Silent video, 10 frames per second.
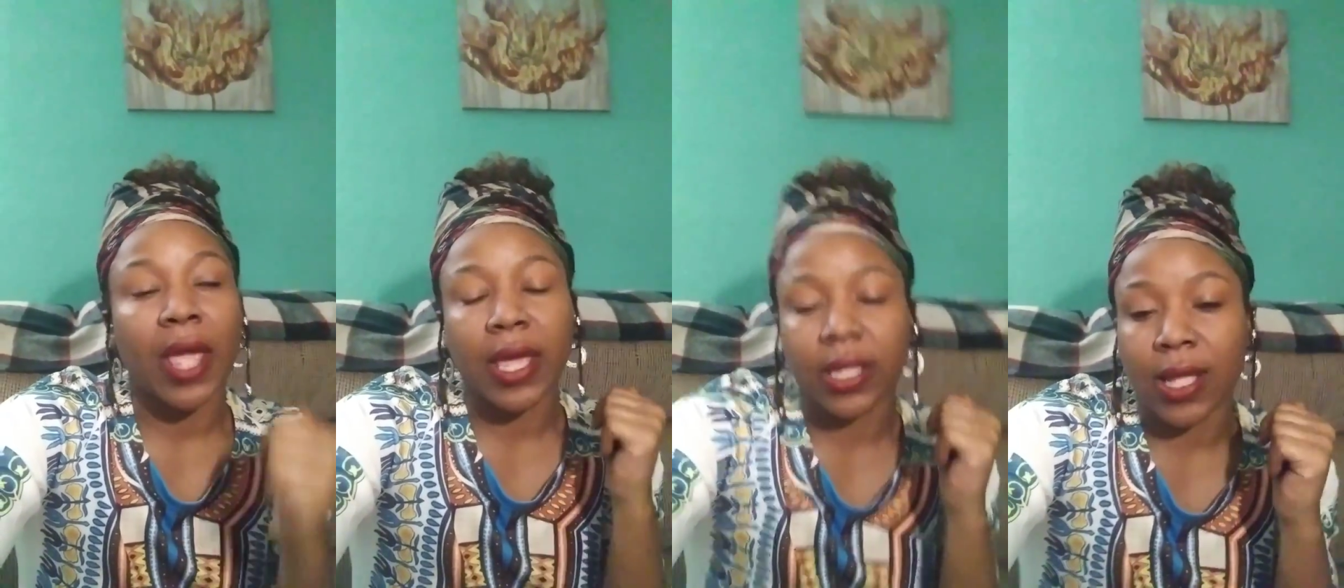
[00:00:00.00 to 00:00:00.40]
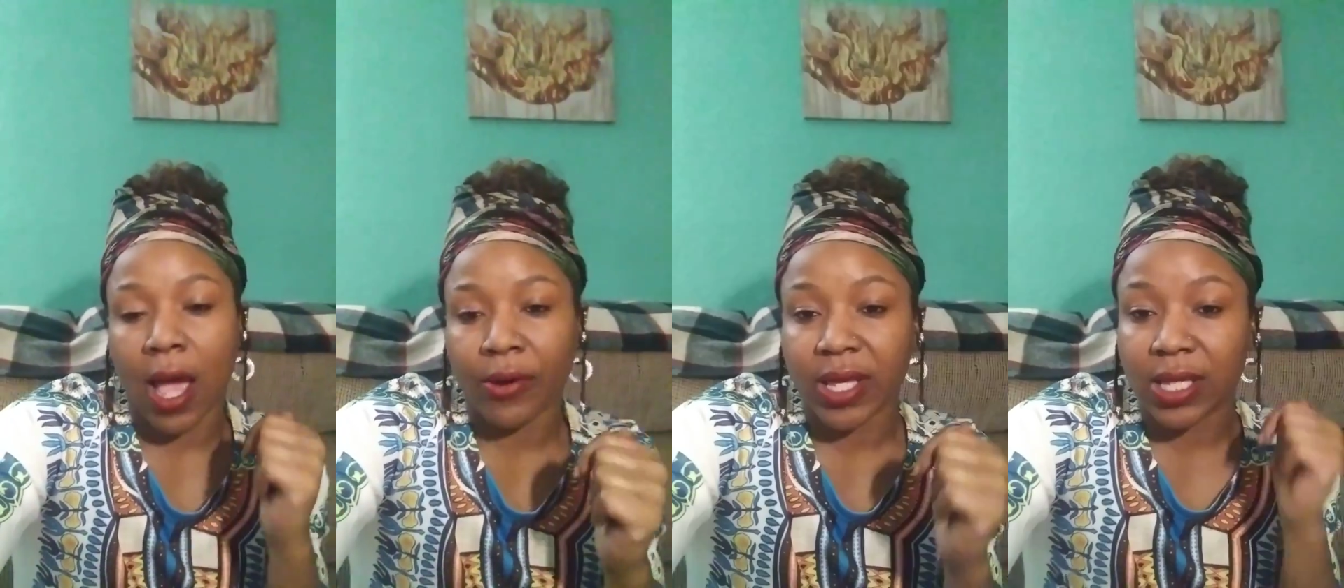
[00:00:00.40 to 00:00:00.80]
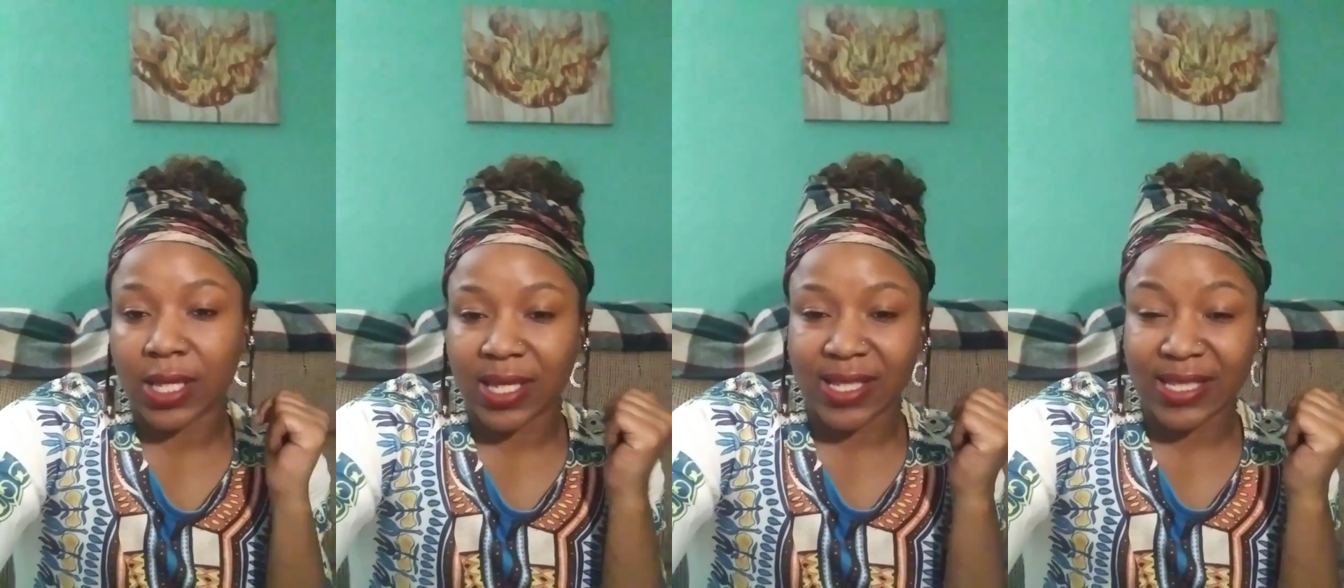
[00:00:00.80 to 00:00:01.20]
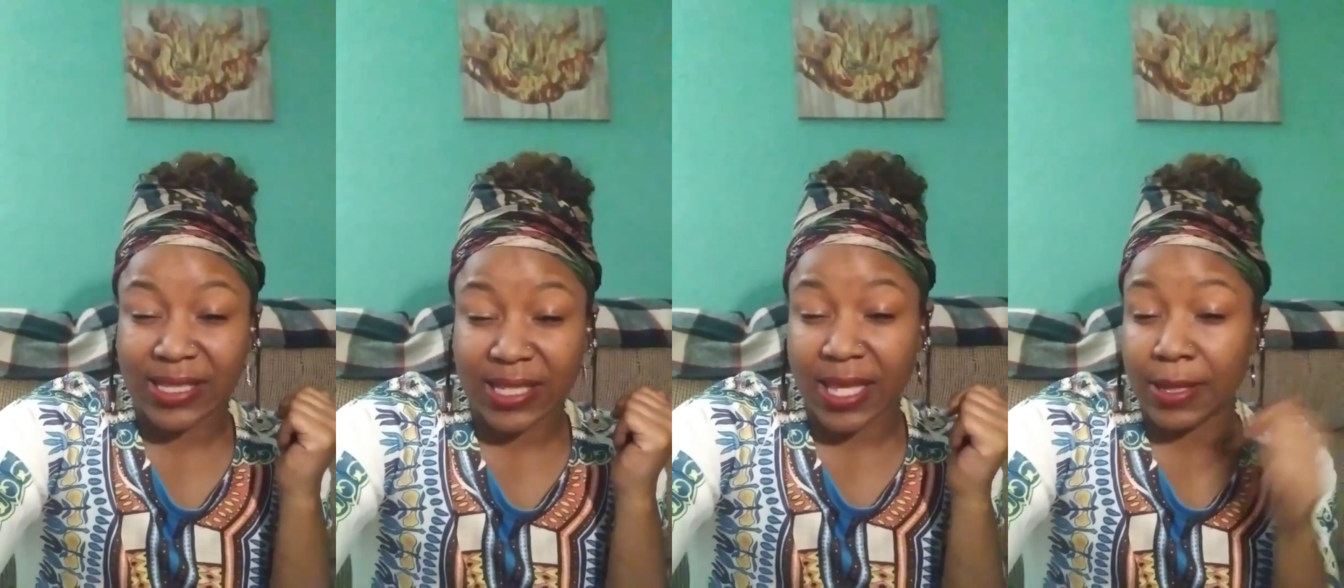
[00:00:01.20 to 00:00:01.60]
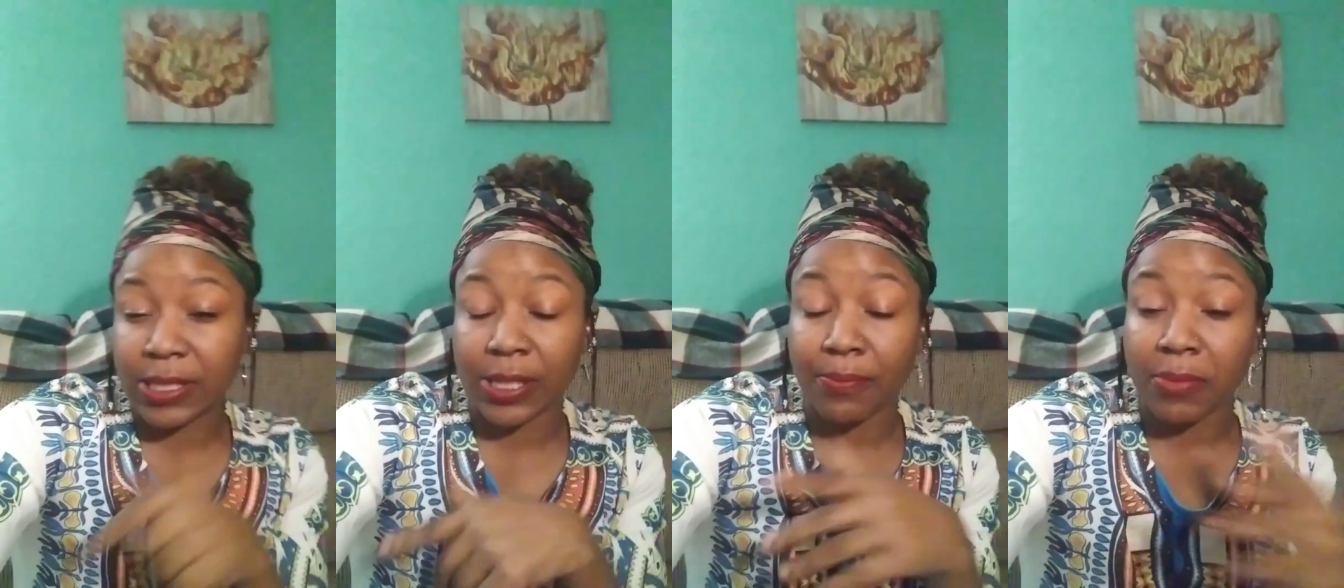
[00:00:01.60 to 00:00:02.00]
And now he is
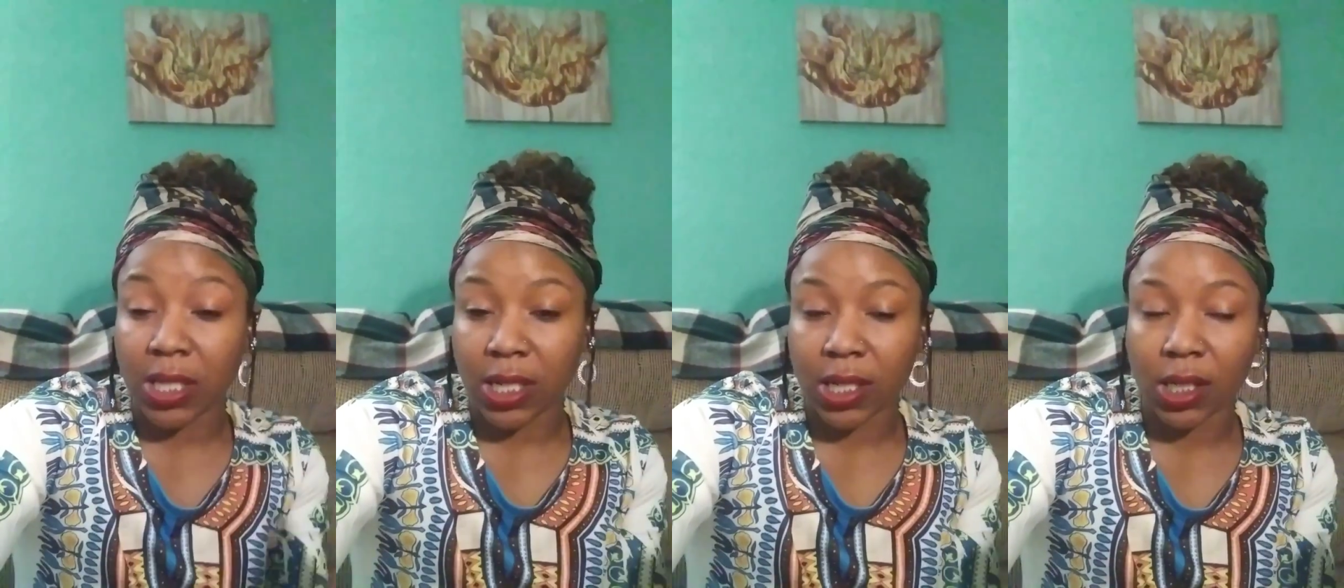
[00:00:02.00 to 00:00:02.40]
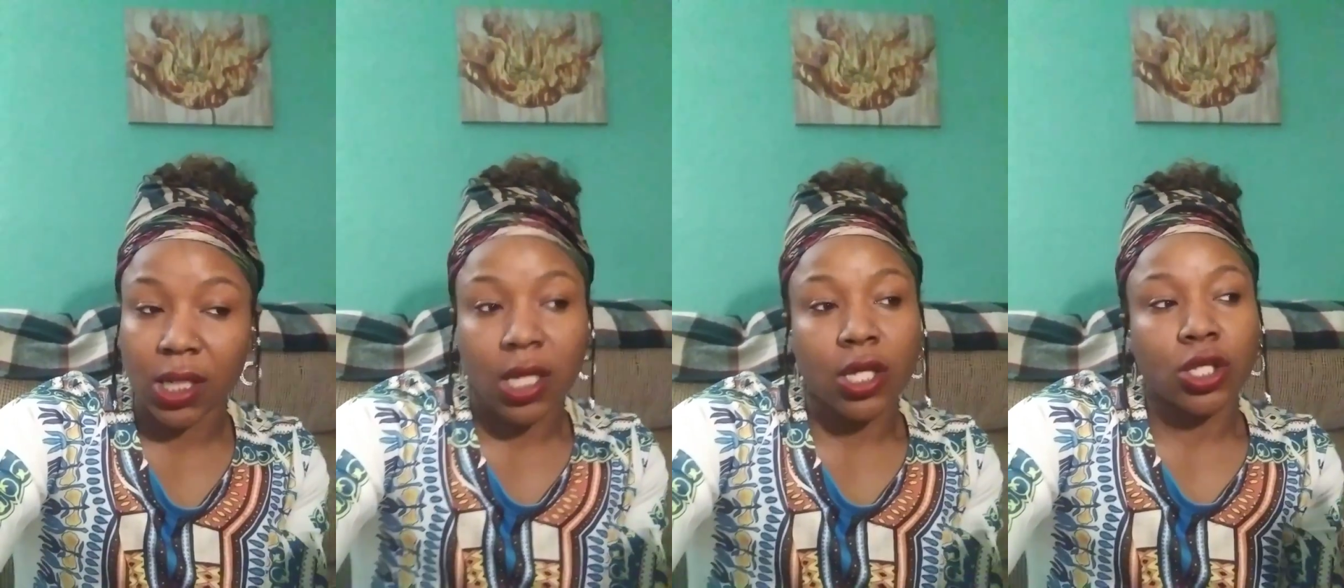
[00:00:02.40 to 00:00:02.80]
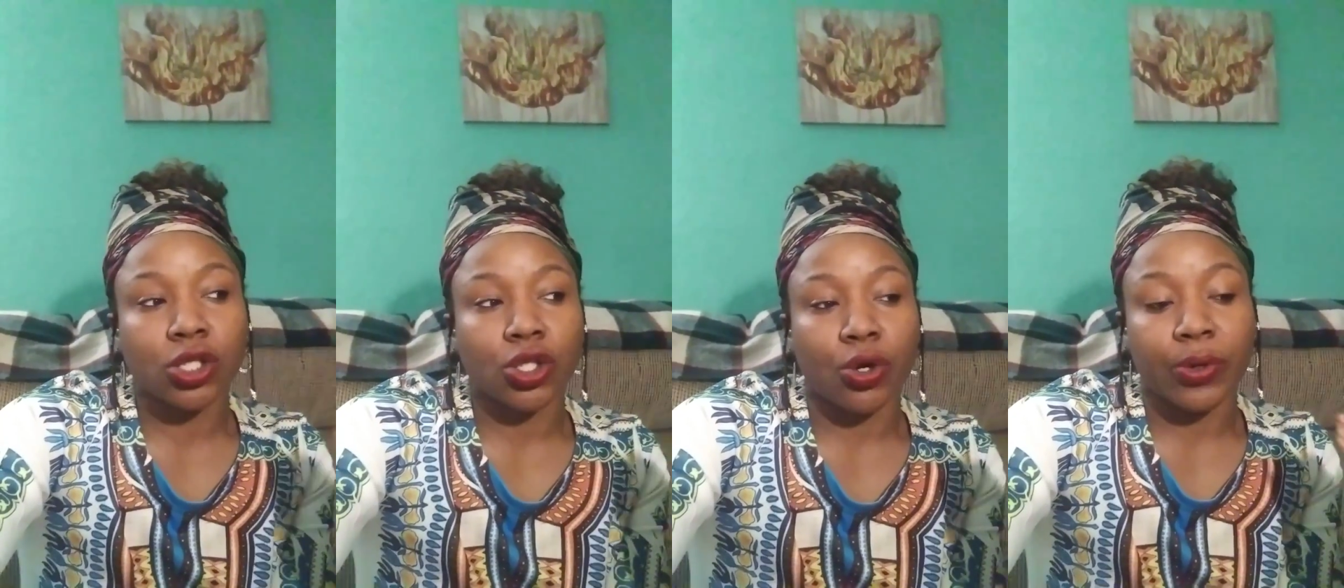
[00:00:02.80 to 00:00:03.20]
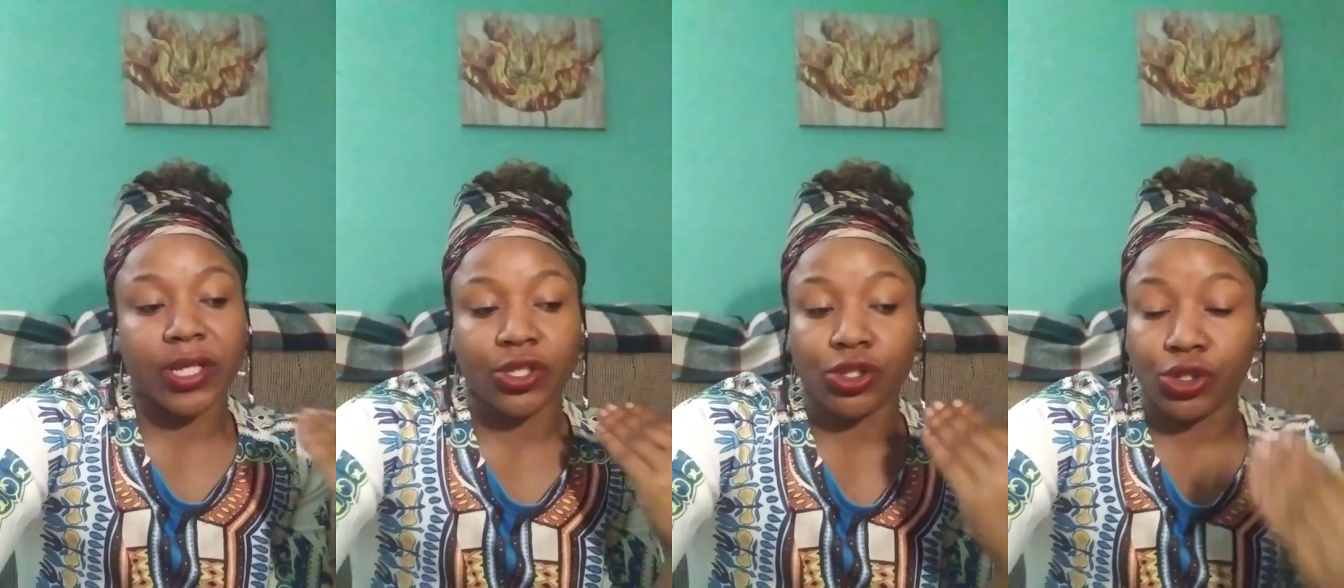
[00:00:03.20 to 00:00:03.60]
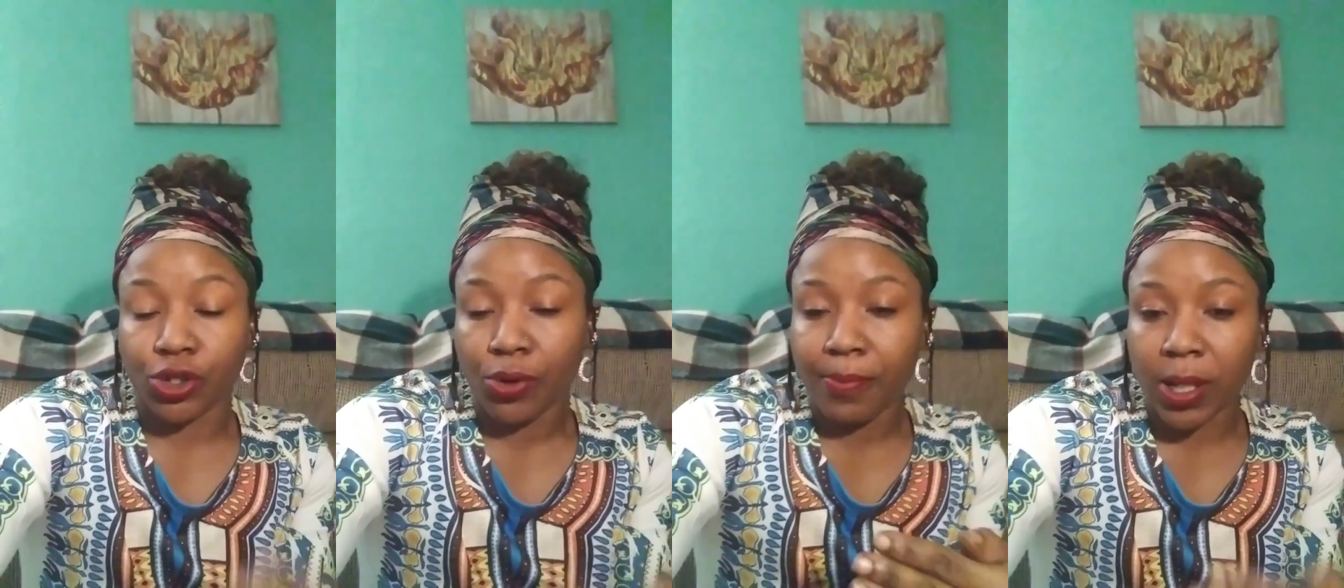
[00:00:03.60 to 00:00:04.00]
into media. So it's
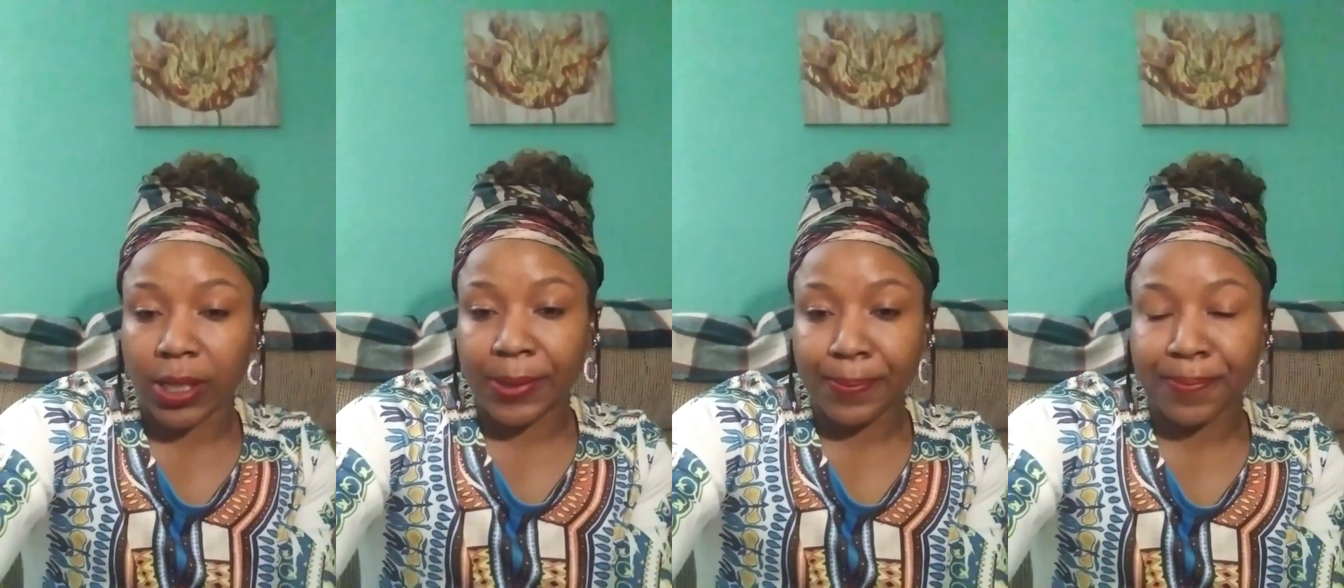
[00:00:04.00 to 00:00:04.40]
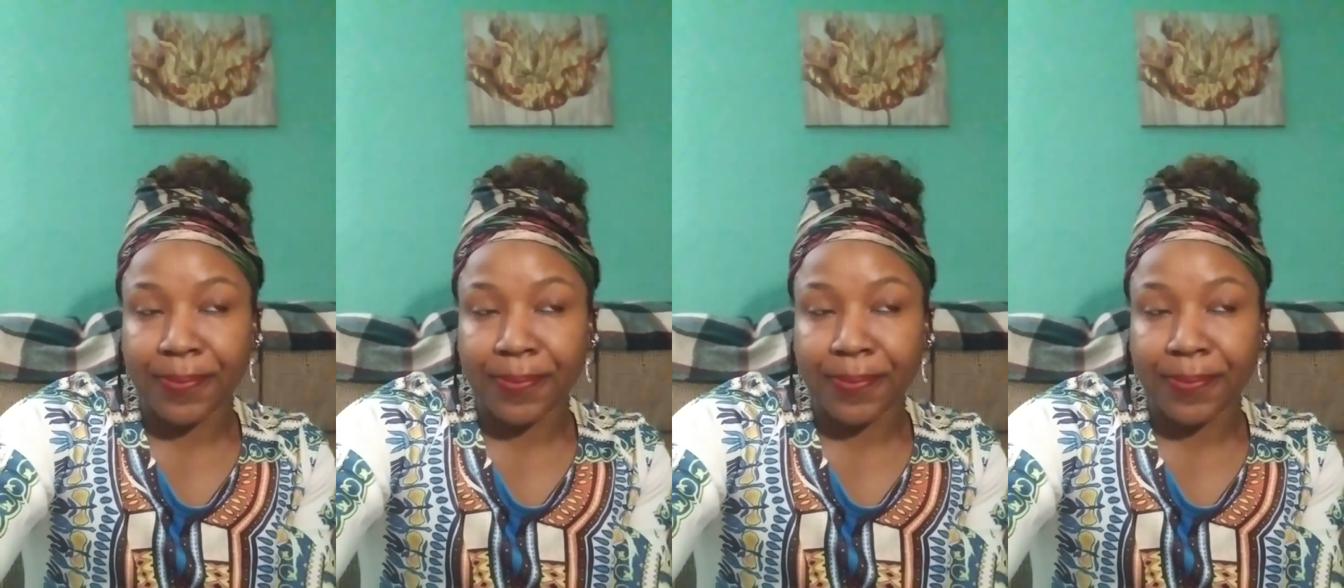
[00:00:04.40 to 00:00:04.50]
Joe Budden.